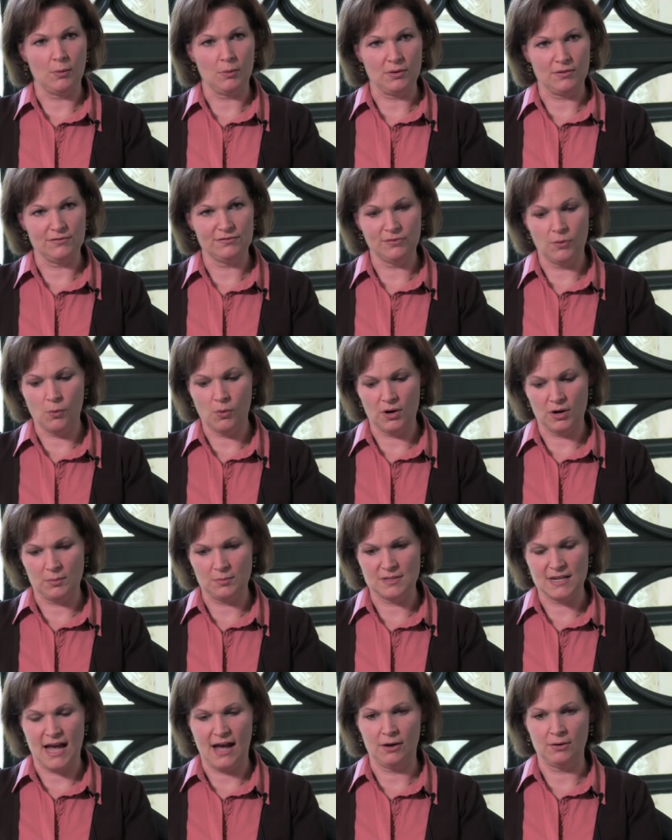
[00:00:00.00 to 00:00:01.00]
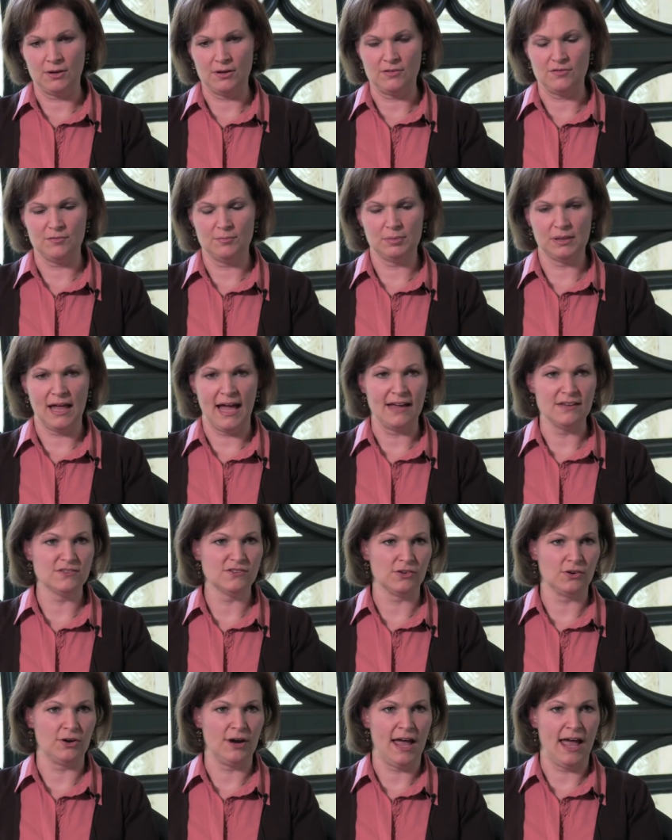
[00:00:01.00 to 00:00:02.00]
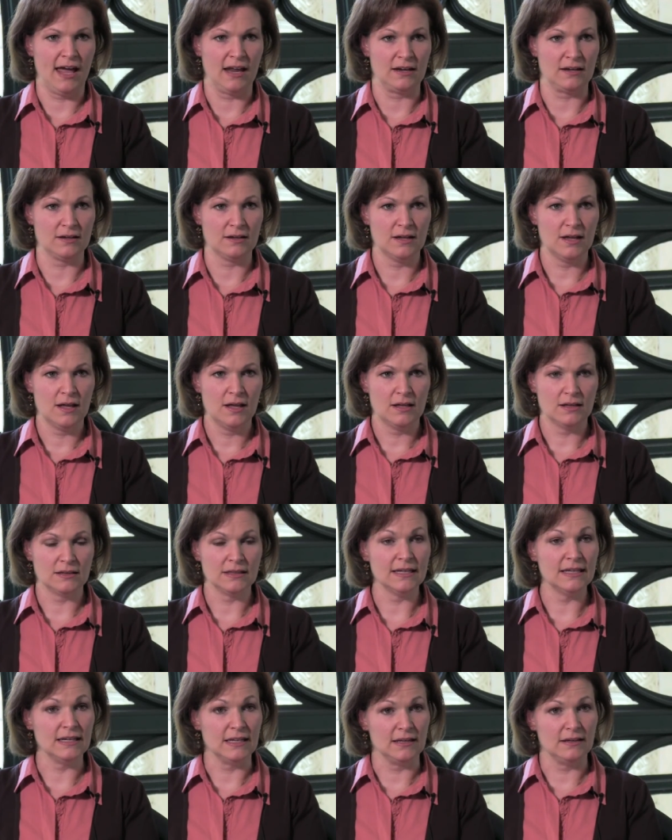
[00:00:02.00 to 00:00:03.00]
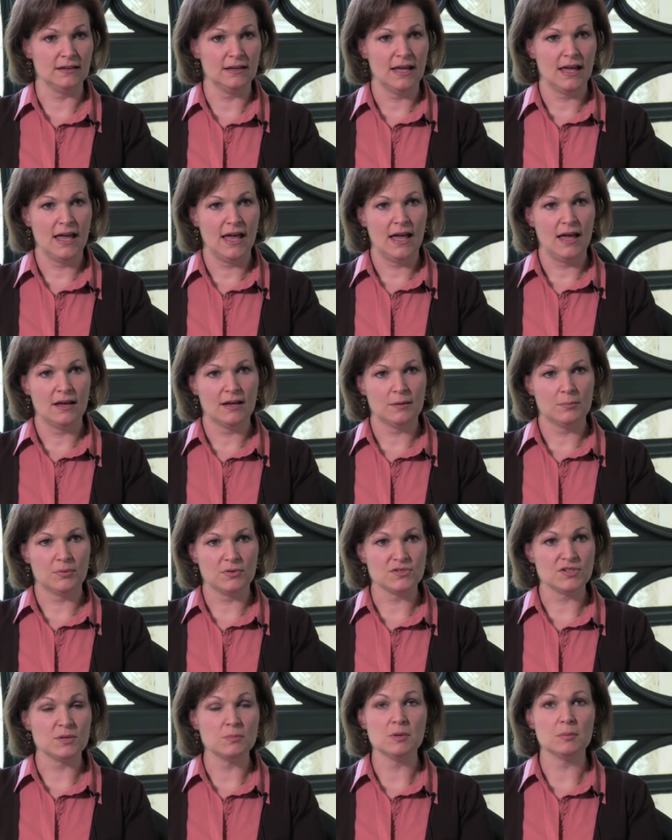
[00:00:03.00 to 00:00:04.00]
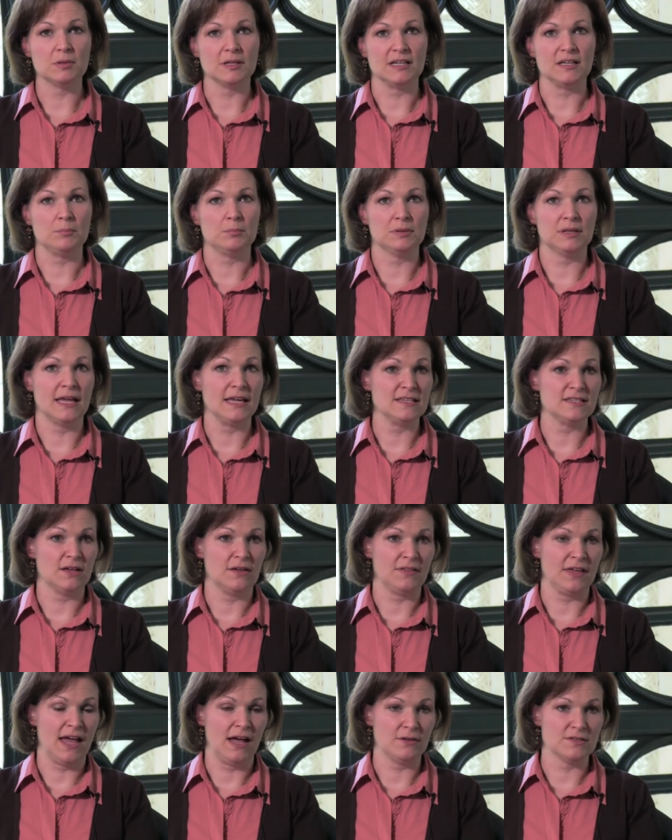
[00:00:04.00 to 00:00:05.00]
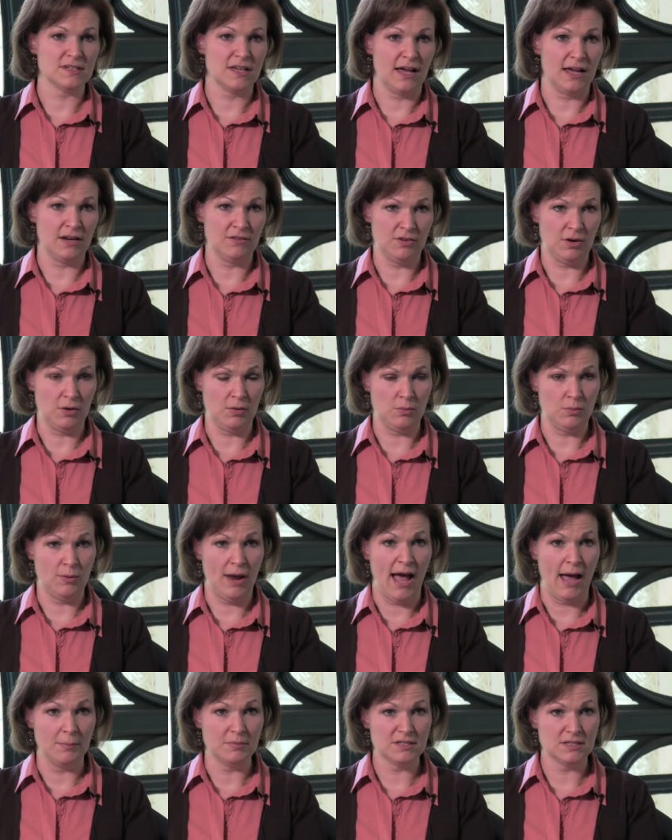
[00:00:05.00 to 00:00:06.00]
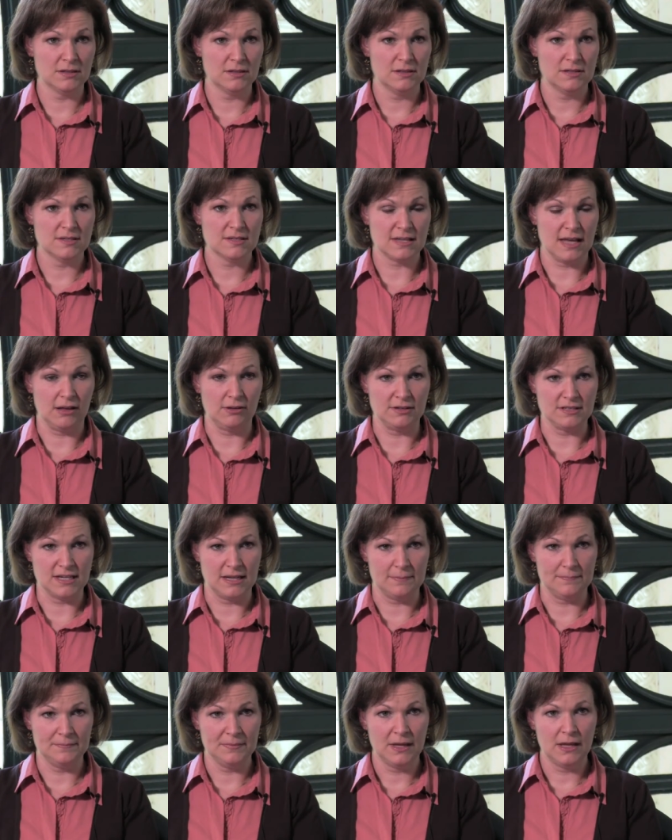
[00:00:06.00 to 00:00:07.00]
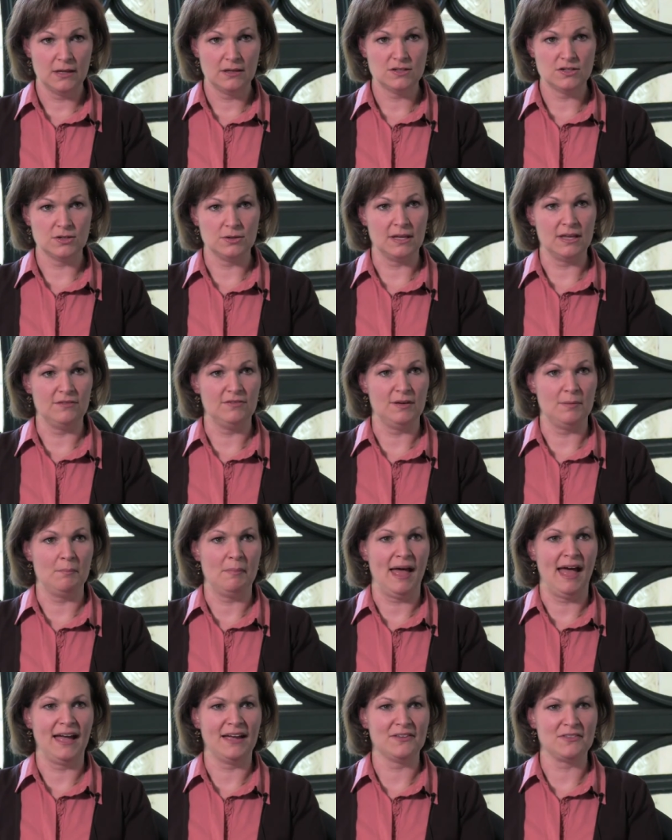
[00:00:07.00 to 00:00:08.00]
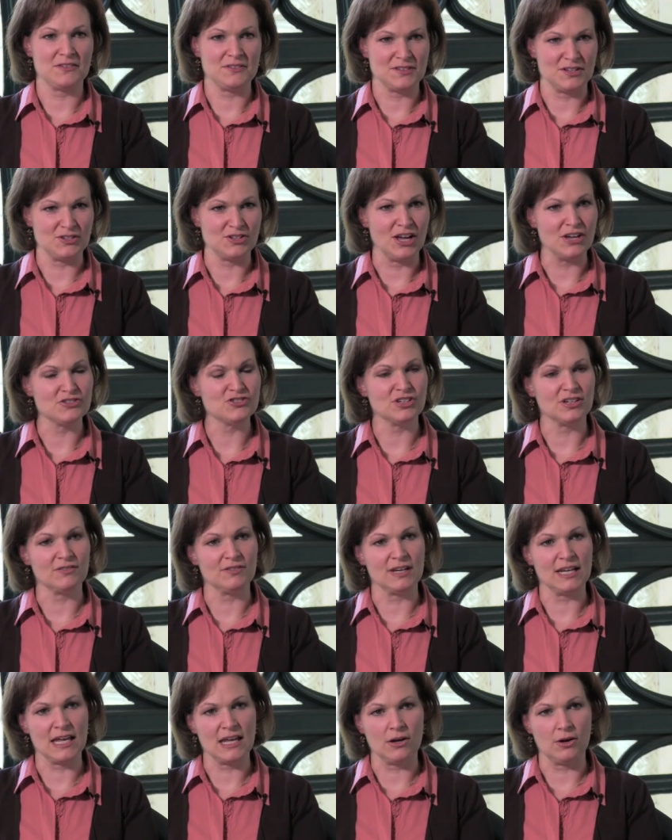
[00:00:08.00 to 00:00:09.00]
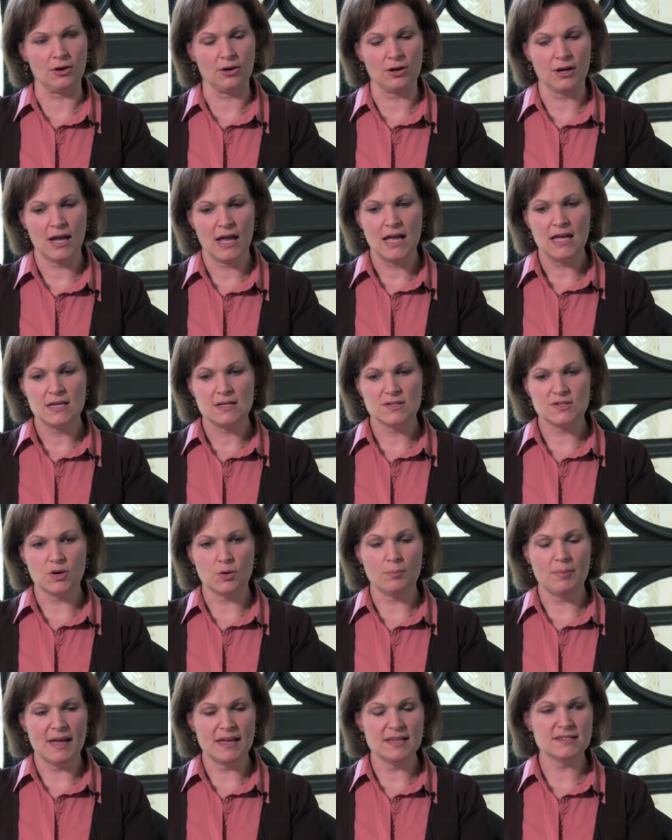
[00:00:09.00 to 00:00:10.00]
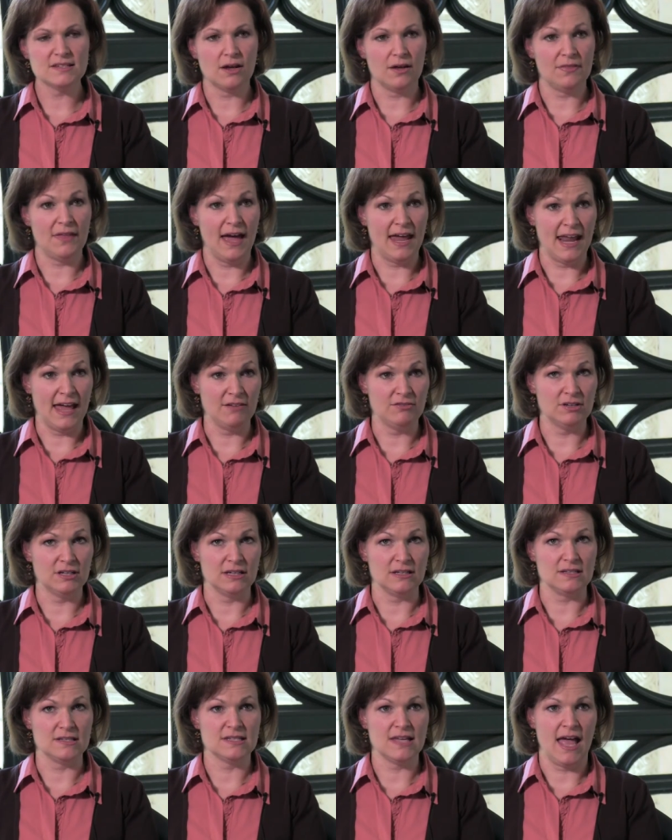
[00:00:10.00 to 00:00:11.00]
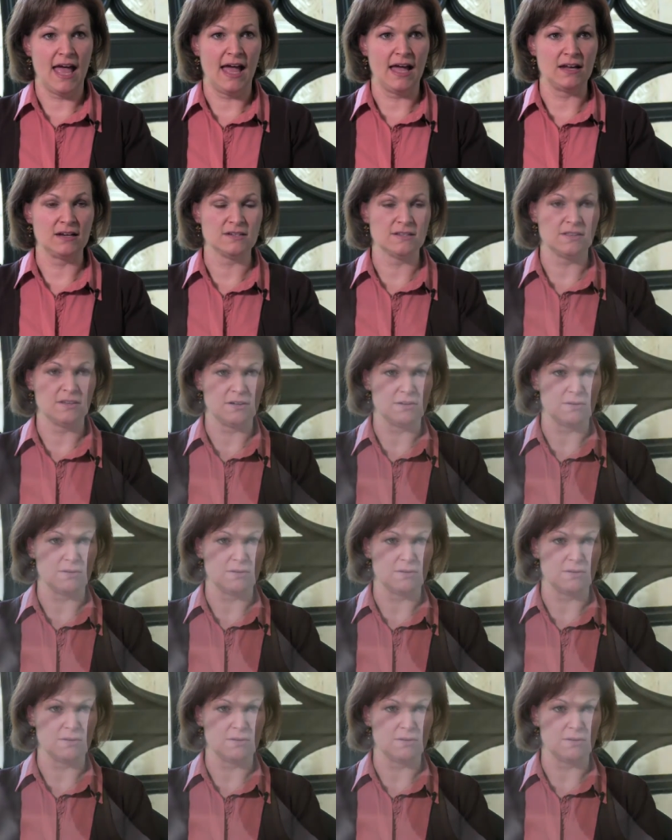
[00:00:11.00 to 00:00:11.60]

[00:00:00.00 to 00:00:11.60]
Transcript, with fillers: that were formed out of plaster and linen, presumably to place on the outside of a wrapped skeleton to give him back the suggestion of an ear. So based on that evidence and